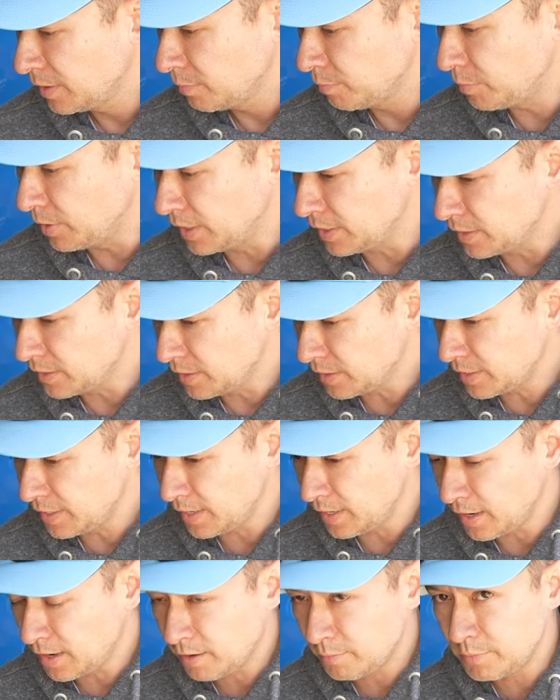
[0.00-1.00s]
But
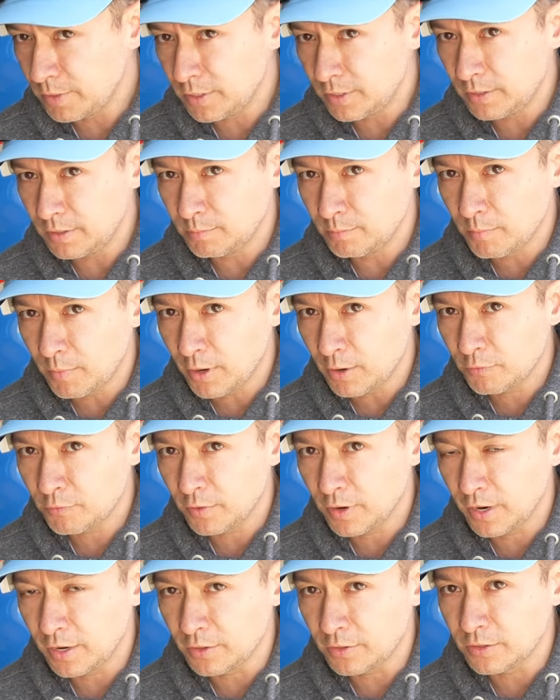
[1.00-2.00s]
again, I'll be
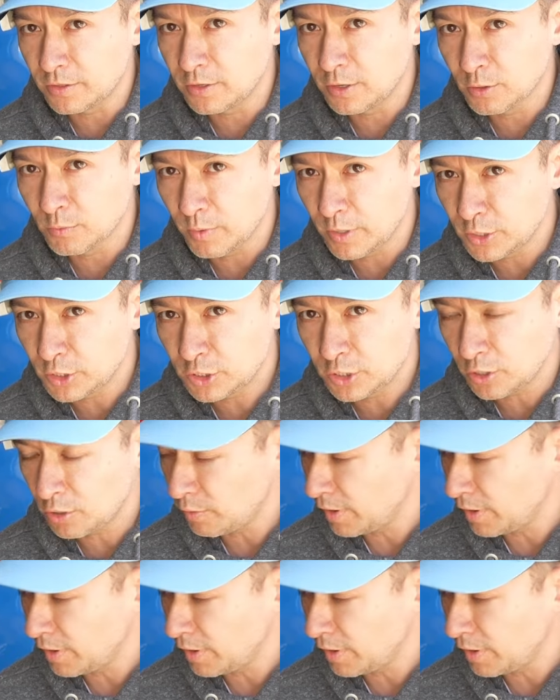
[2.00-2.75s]
modifying the gear ratio